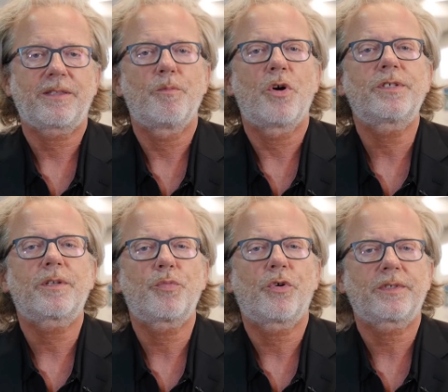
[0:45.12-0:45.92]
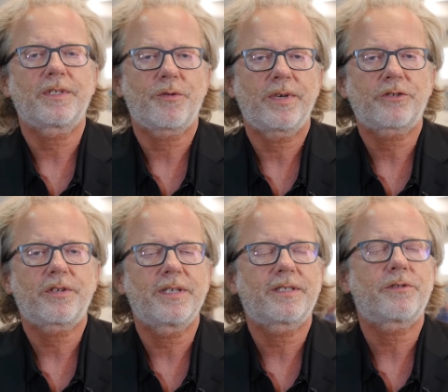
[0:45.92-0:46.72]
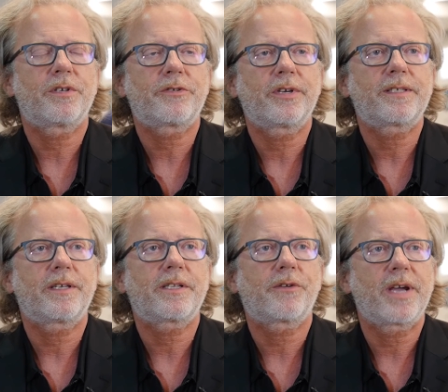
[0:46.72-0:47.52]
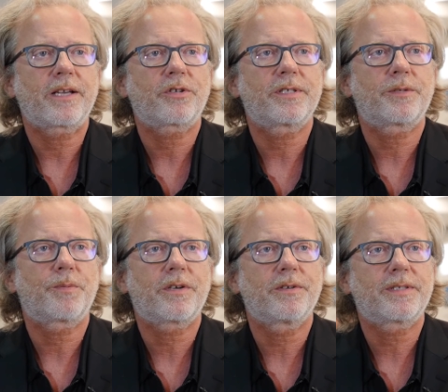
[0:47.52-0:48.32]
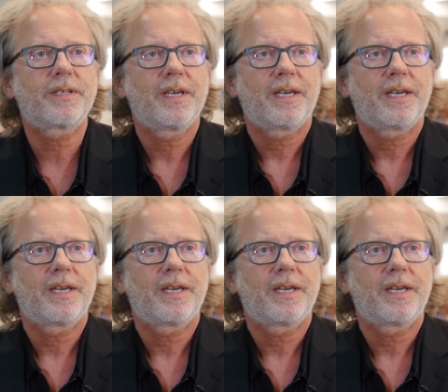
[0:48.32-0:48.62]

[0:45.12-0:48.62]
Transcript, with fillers: the most important question is to address interactions because